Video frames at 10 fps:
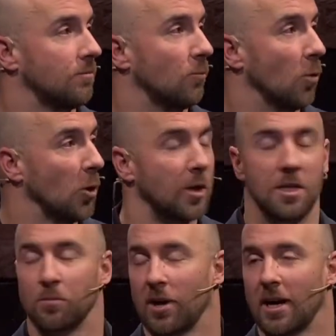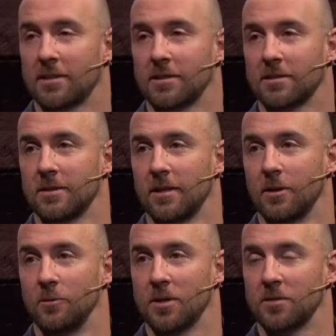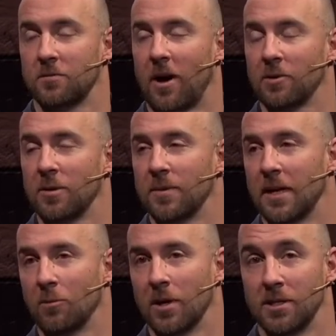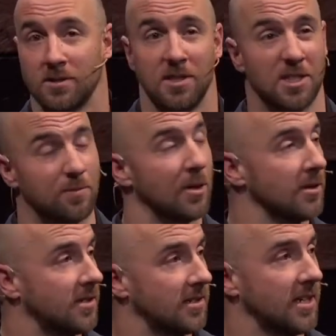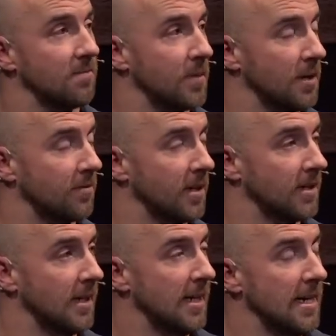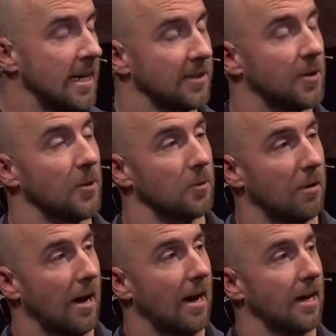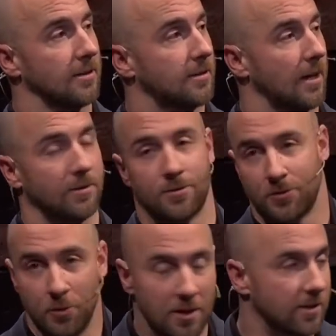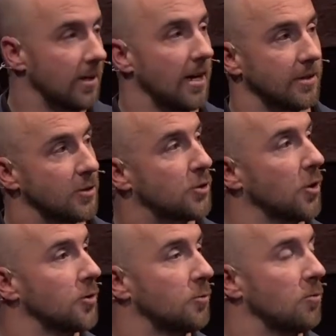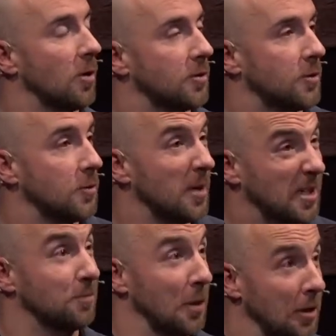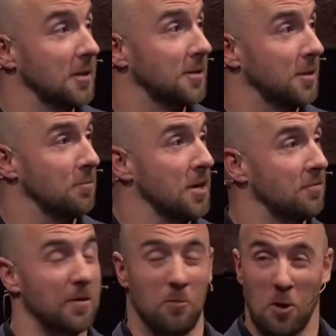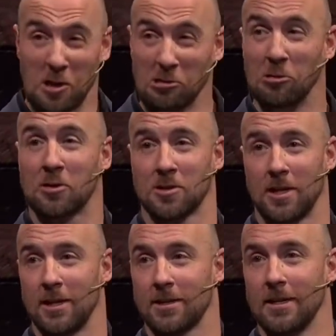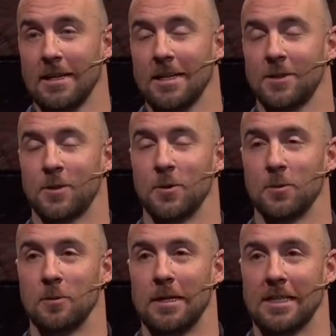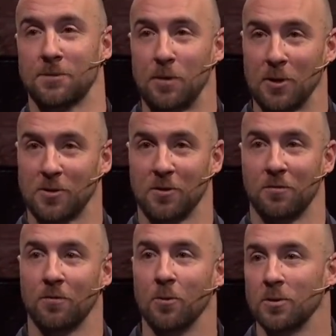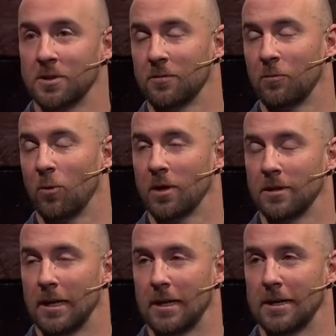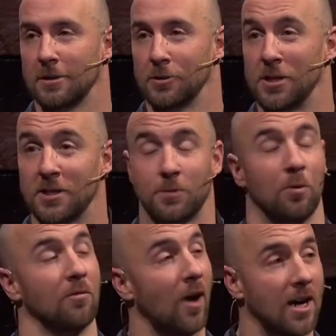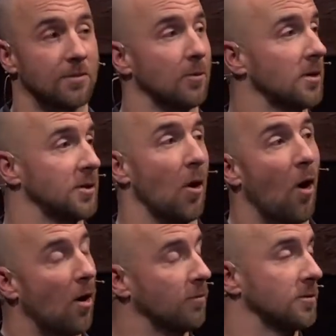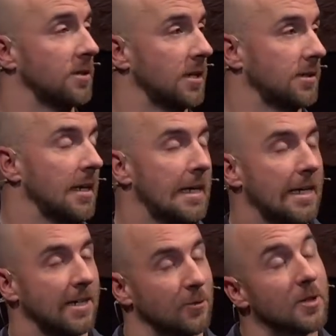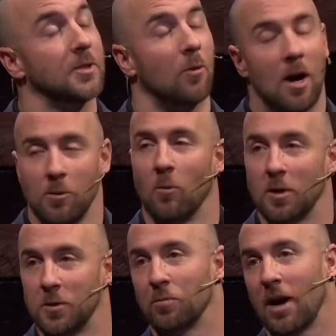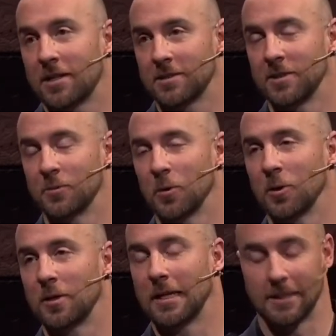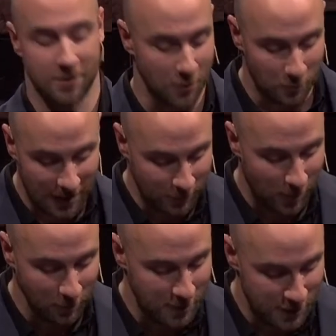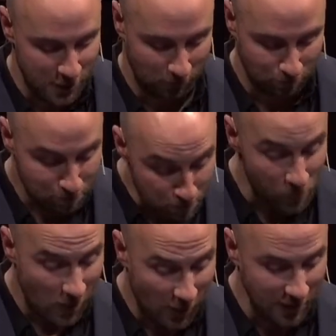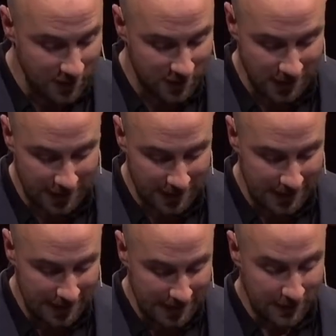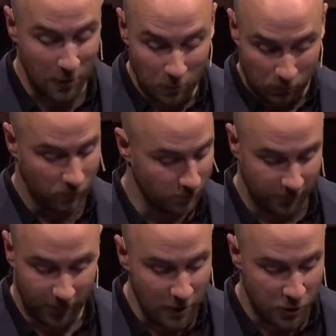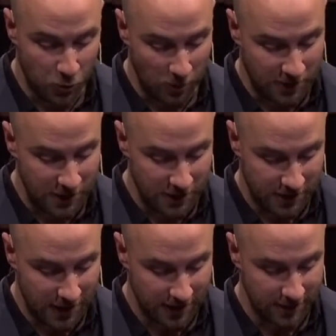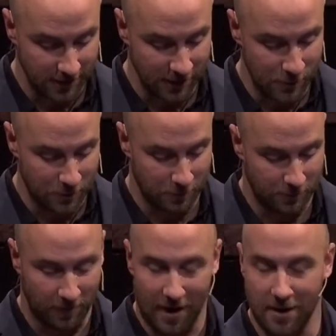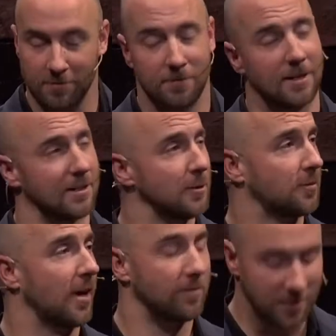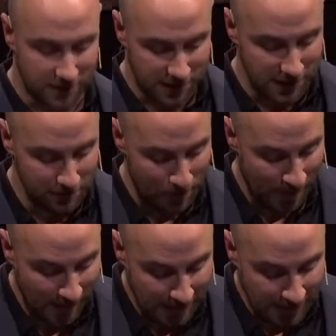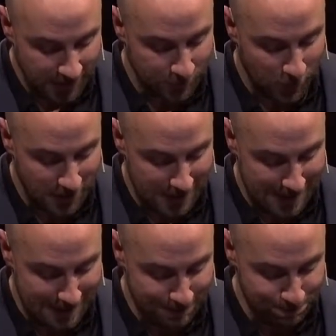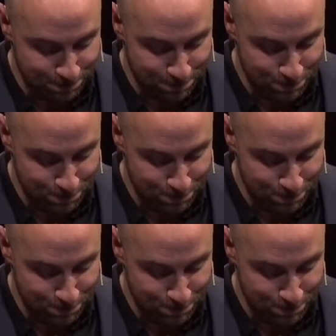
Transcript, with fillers: word into practice, who doesn't follow him in that way, doesn't experience that same benefit. And so, as, as students, as a church, we want to experience the benefit of what it looks like to experience the fullness of what uh, Jesus provides for us and offers us. And so, this is why we want to practice his word. And so, that's why we're teaching on this today. So, very short teaching text in Luke 5, uh, Luke 5 16. This is what um,